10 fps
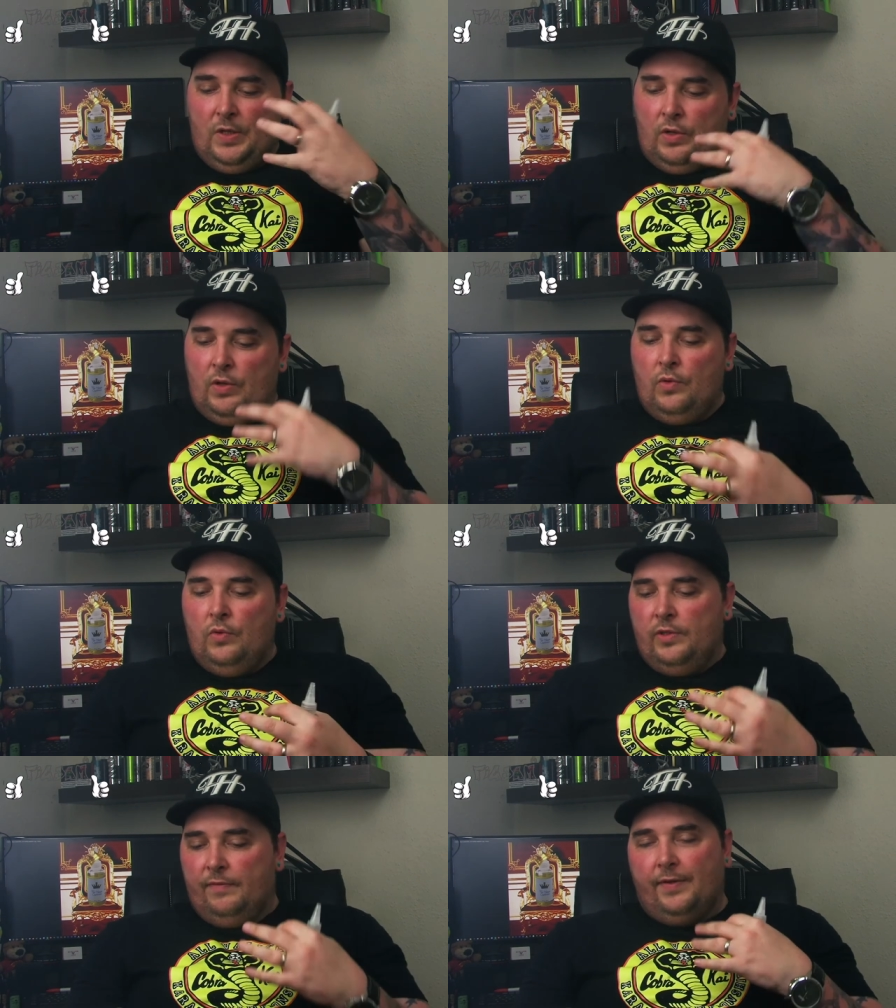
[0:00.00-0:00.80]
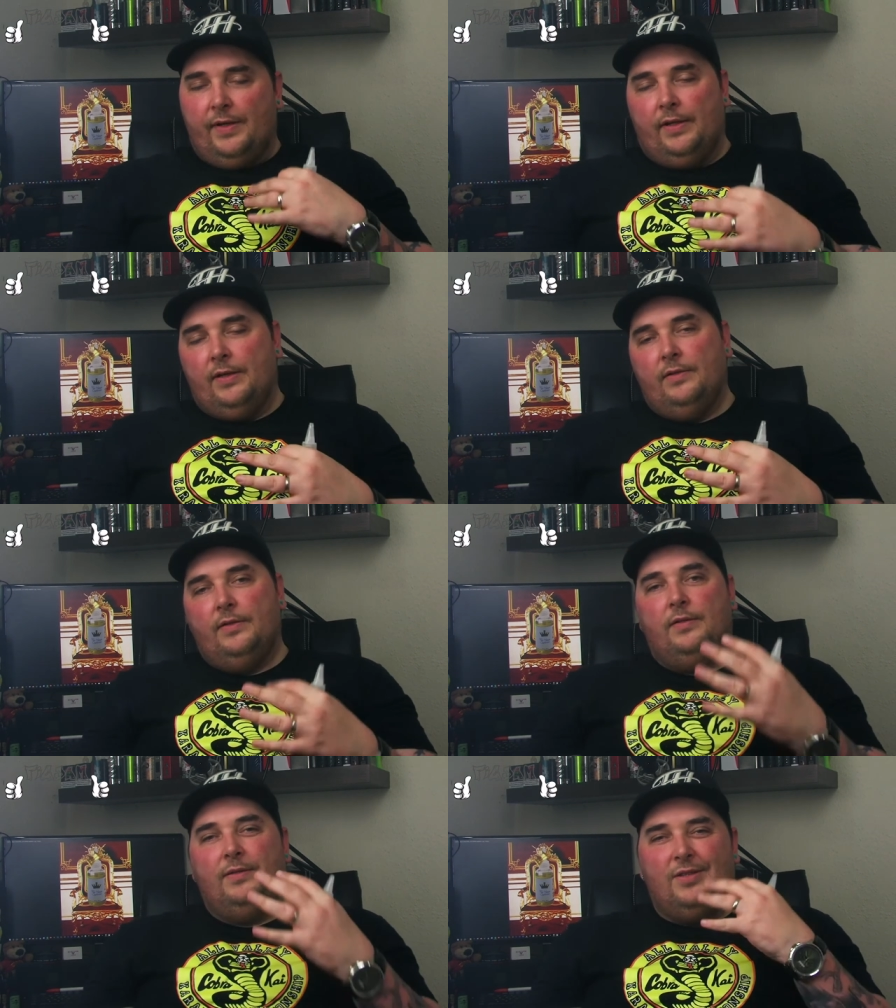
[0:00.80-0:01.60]
Loads of vanilla
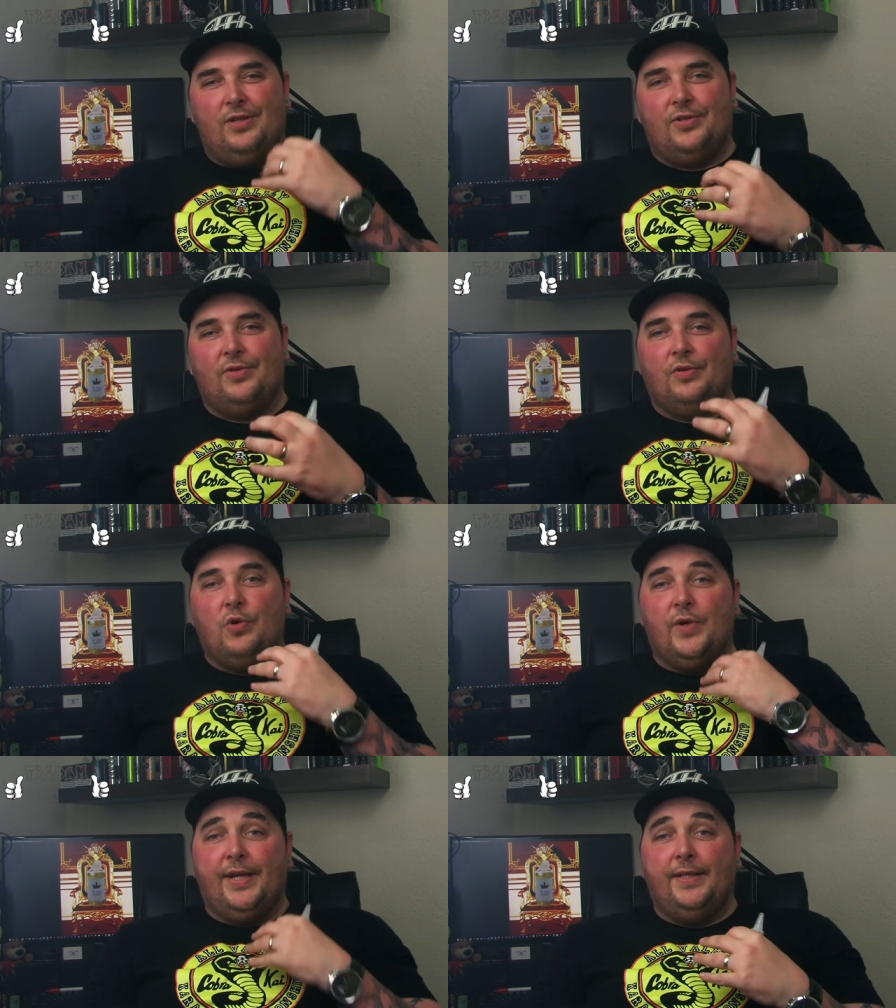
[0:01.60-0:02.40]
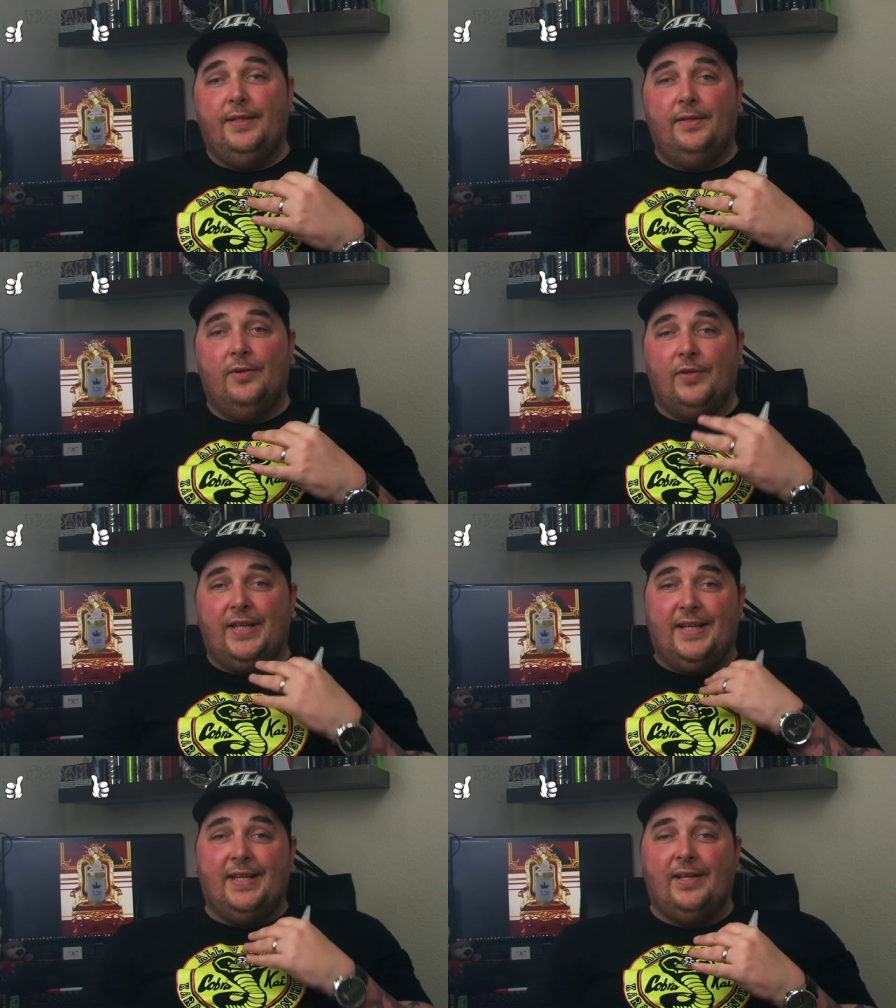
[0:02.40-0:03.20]
custard going in on
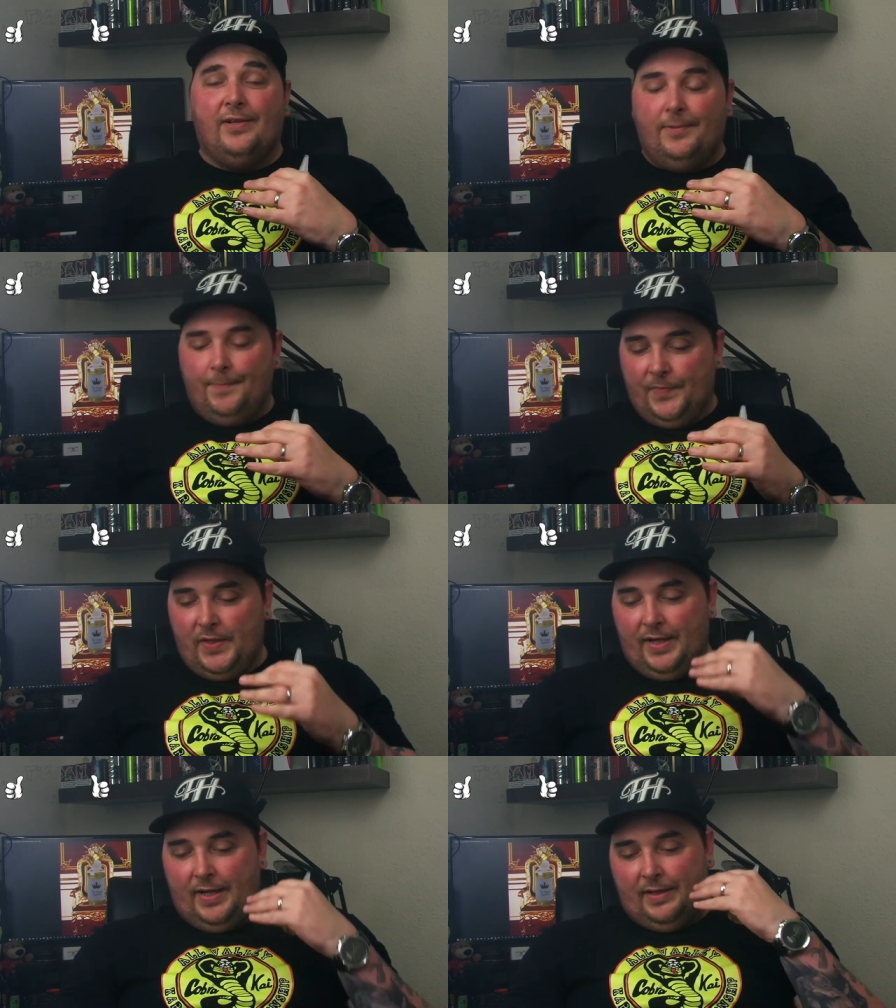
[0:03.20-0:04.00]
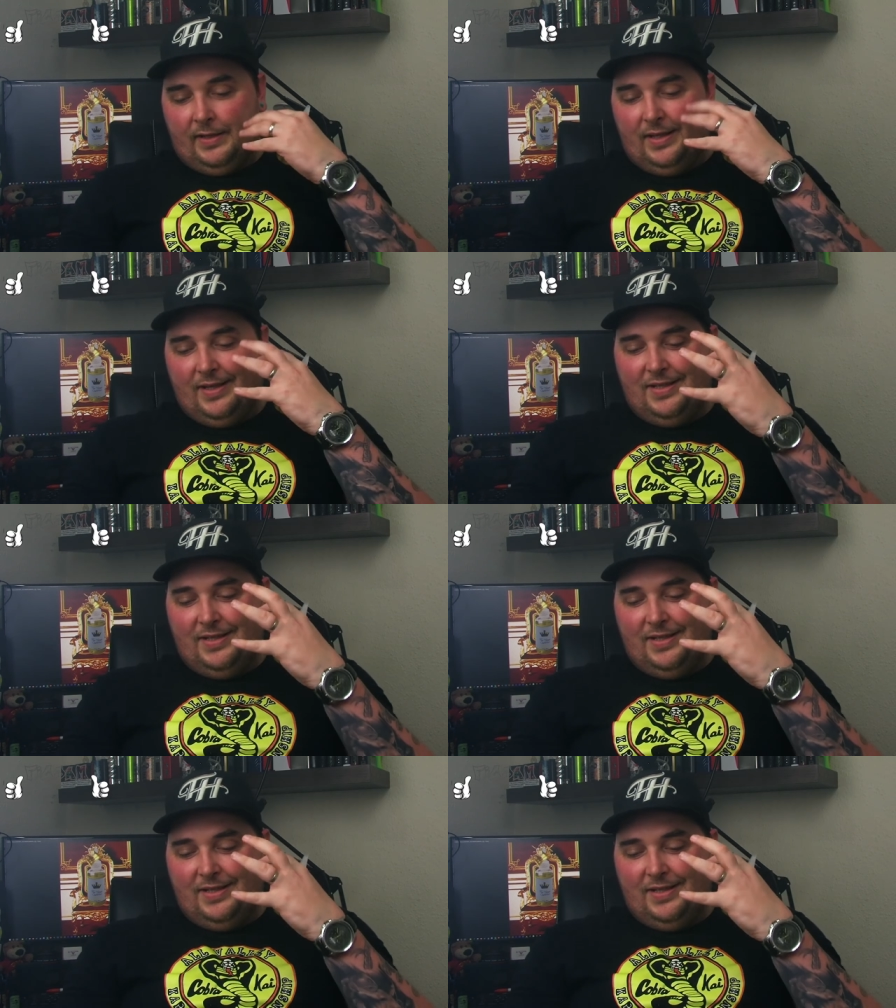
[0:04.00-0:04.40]
the inhale, and